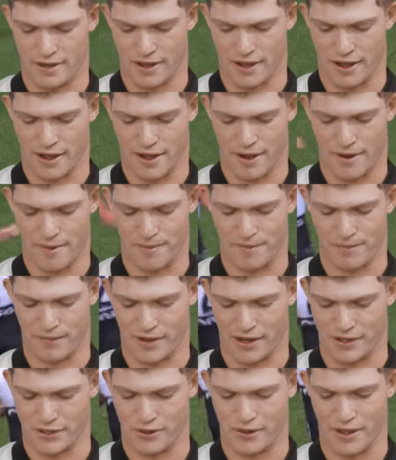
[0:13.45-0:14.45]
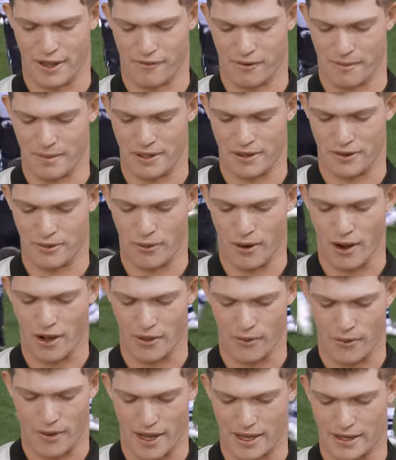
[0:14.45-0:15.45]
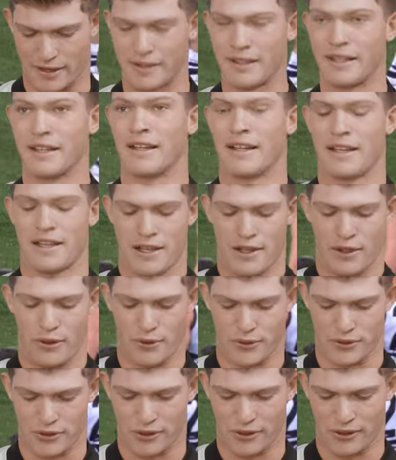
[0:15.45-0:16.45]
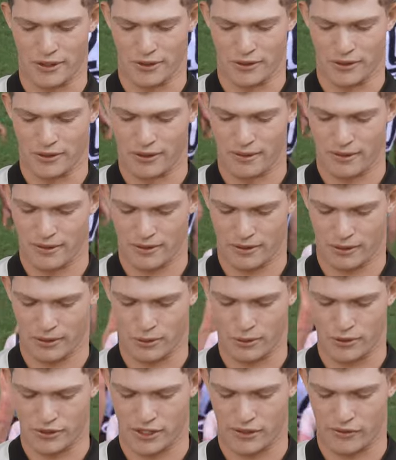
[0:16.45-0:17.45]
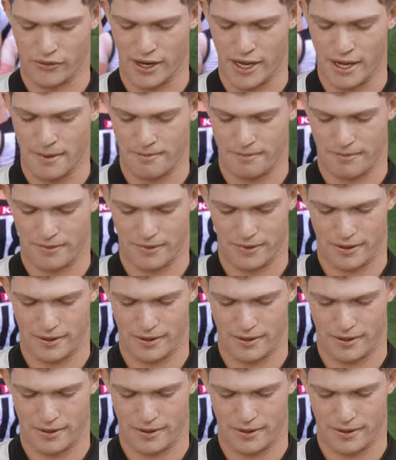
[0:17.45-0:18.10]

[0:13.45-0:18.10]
I saw that from a little while away. Thought it was a good little launching ramp.